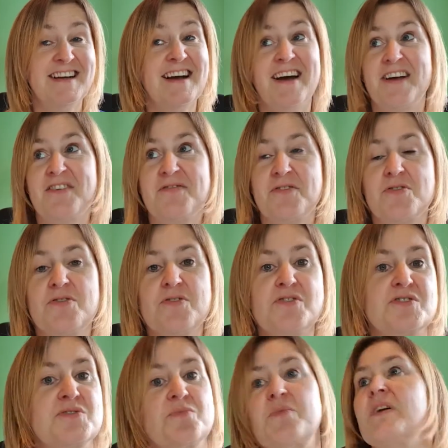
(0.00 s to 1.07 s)
And of
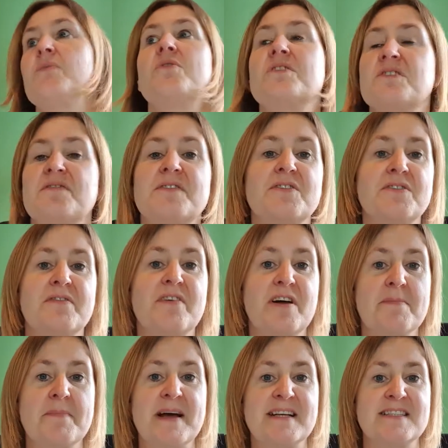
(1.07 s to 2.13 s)
course, we want to feel the very
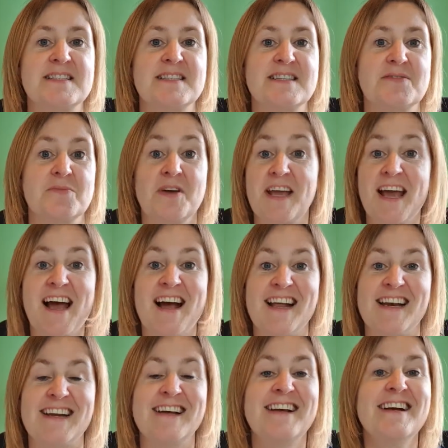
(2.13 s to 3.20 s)
best we
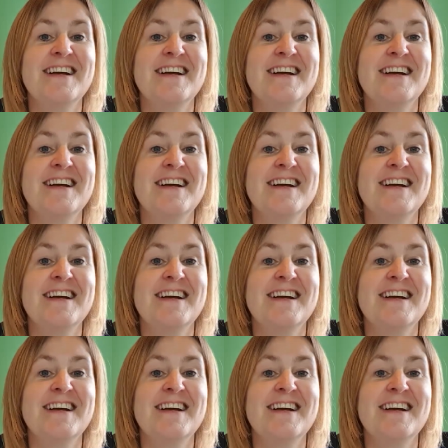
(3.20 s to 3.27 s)
can.